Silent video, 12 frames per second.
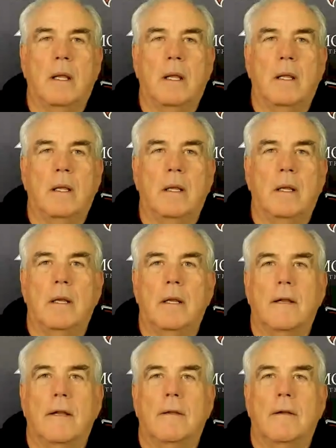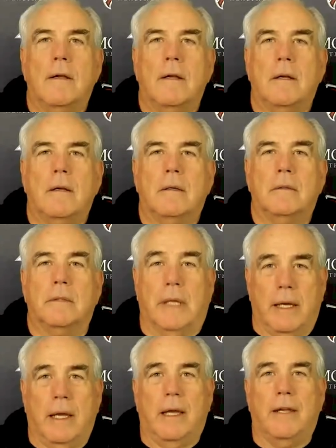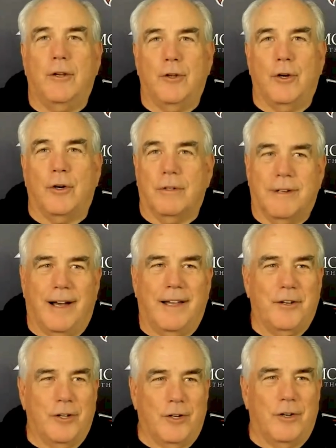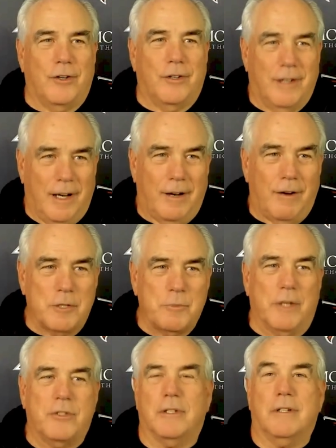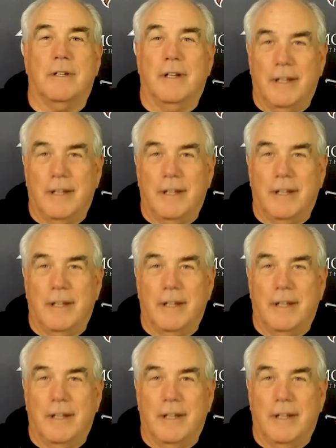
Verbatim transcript: us? You miss being in front of us today? Yeah, I do. I do. I always miss you